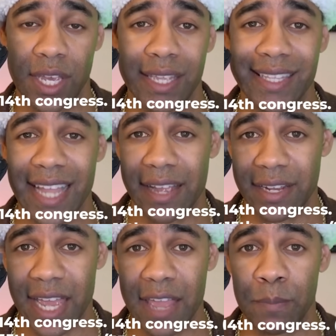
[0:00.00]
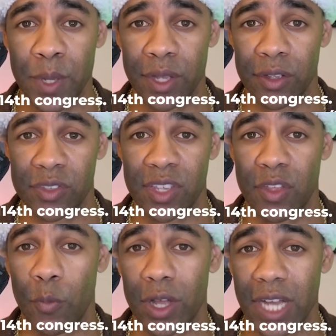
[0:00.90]
98 bills in the
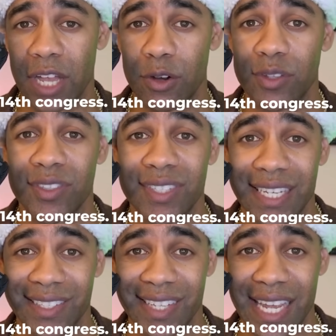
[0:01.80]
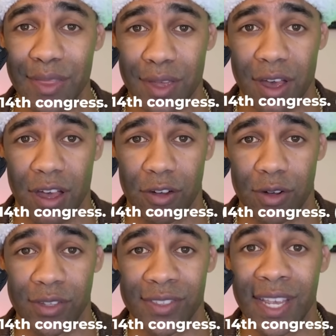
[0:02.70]
116th
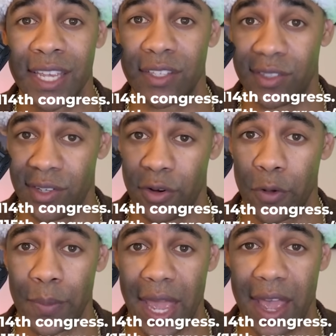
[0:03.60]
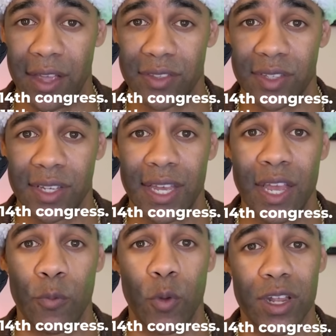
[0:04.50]
Congress, zero passed.
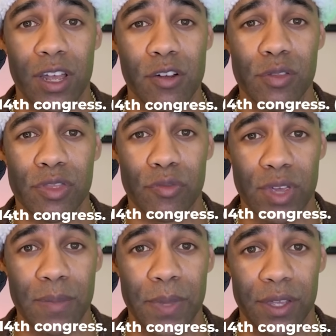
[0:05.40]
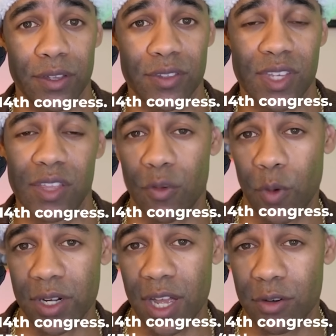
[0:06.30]
103 bills in the
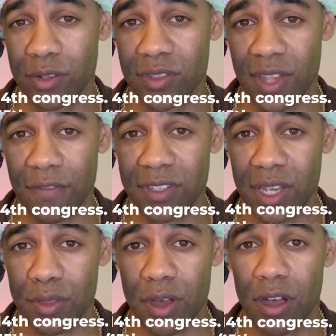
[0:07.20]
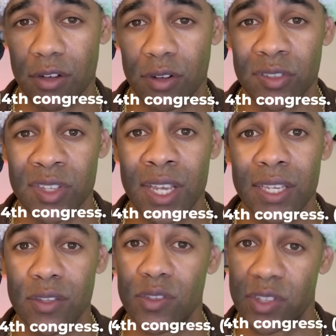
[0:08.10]
117th Congress,
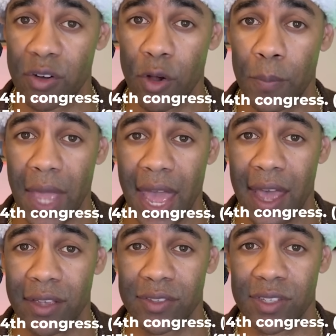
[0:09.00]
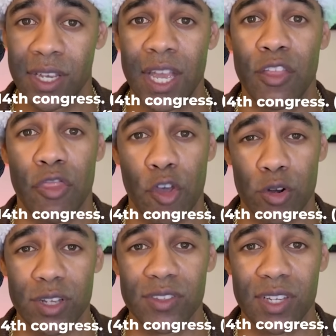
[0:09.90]
zero passed.
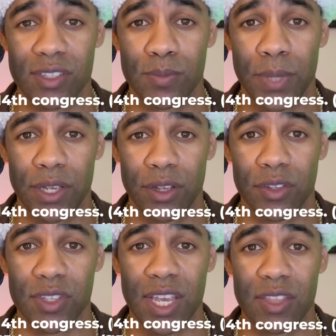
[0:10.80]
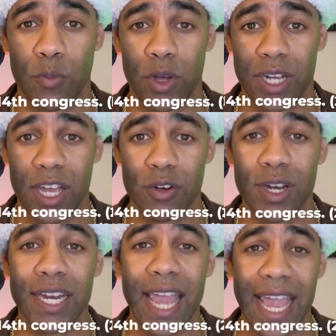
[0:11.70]
36 bills in the
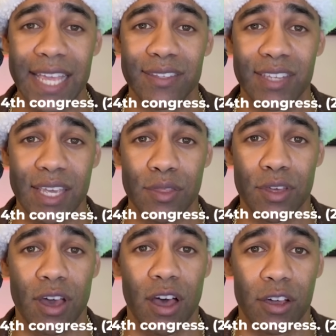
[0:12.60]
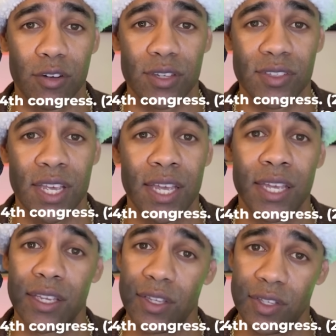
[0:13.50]
118th Congress,
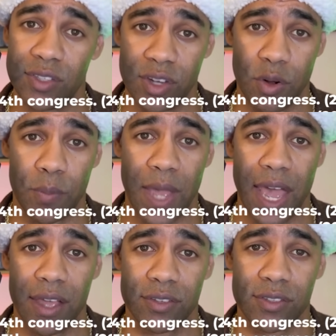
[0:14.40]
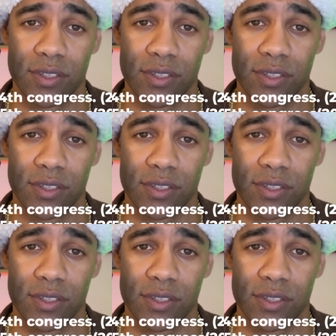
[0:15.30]
zero passed.